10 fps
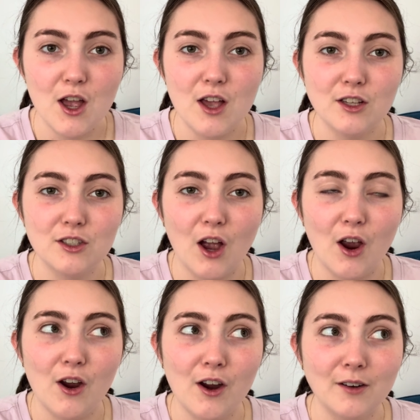
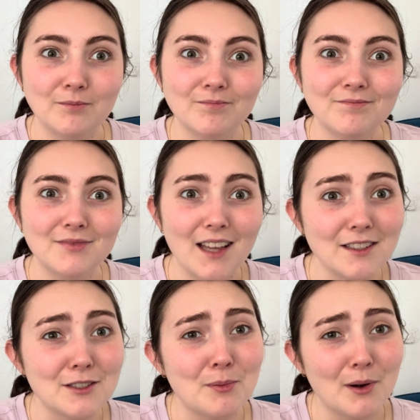So
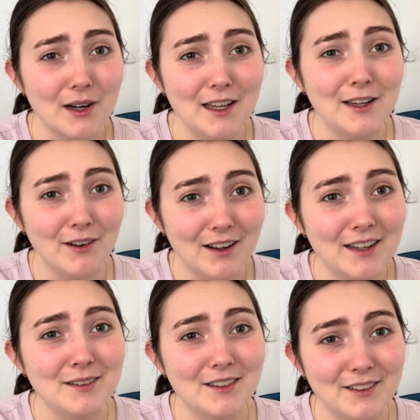that's pretty
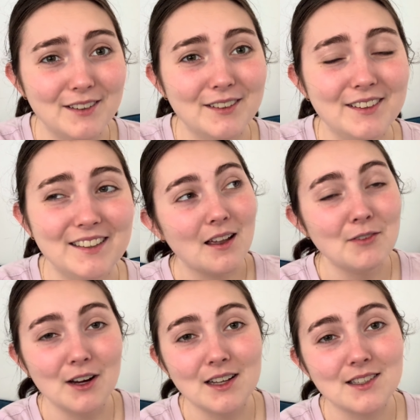good, dude. I'm
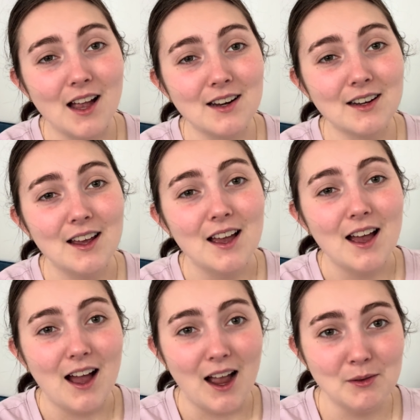very excited.
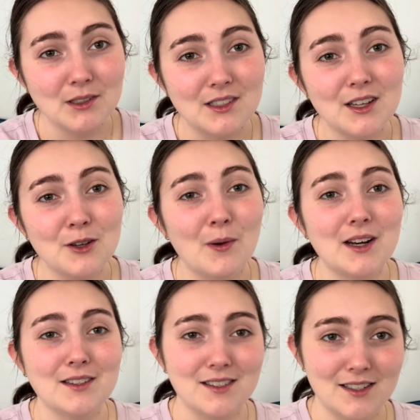I will see you when
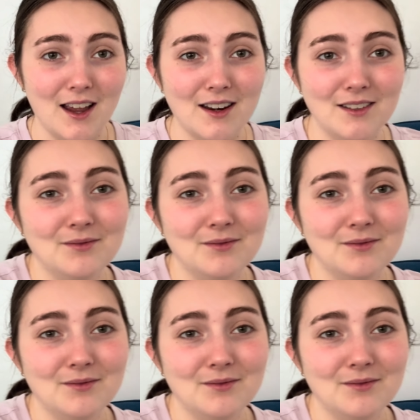it's done.